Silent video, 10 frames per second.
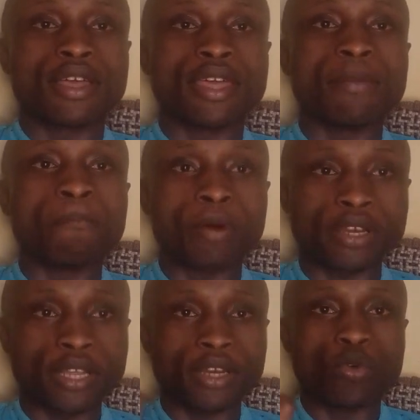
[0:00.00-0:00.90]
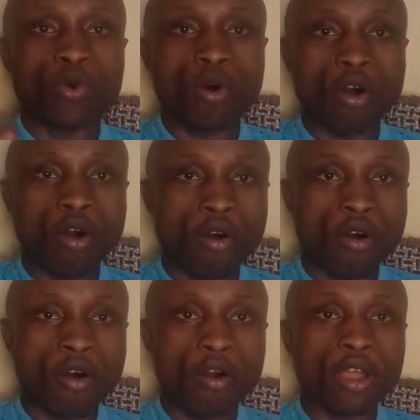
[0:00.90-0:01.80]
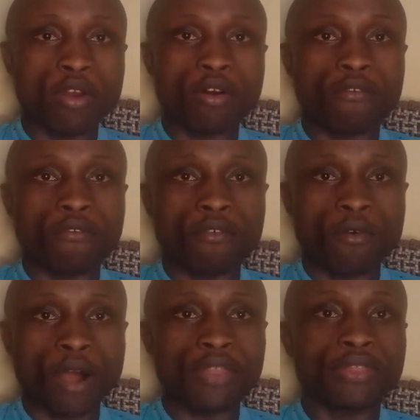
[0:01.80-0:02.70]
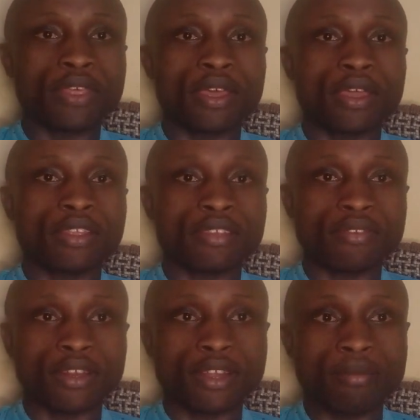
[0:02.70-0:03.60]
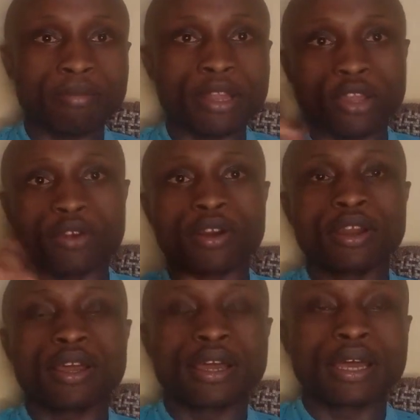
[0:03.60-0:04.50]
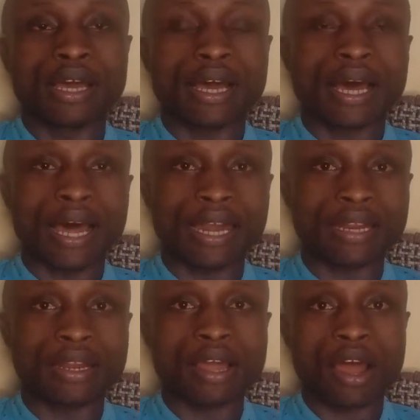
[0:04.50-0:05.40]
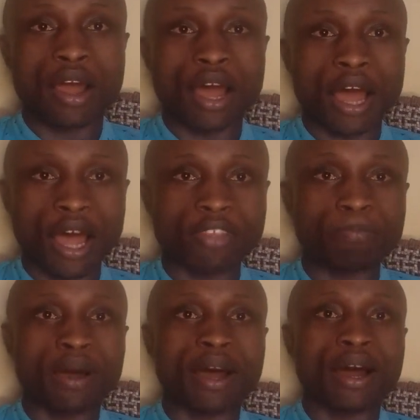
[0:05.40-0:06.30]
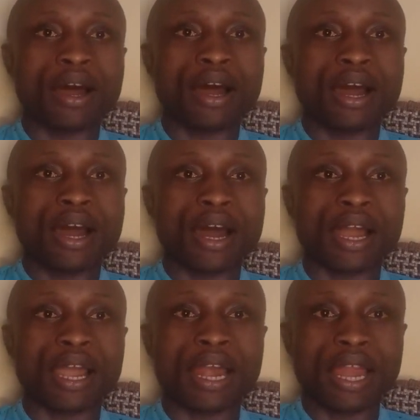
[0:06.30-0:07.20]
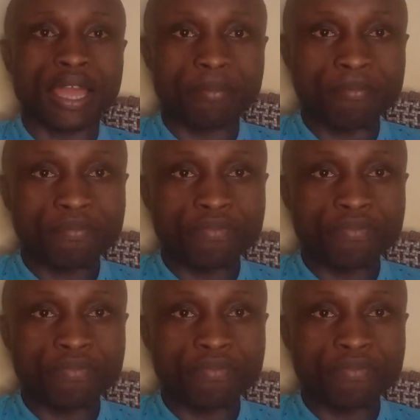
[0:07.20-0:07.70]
imported oil of worth uh, 17 billion and as per her claim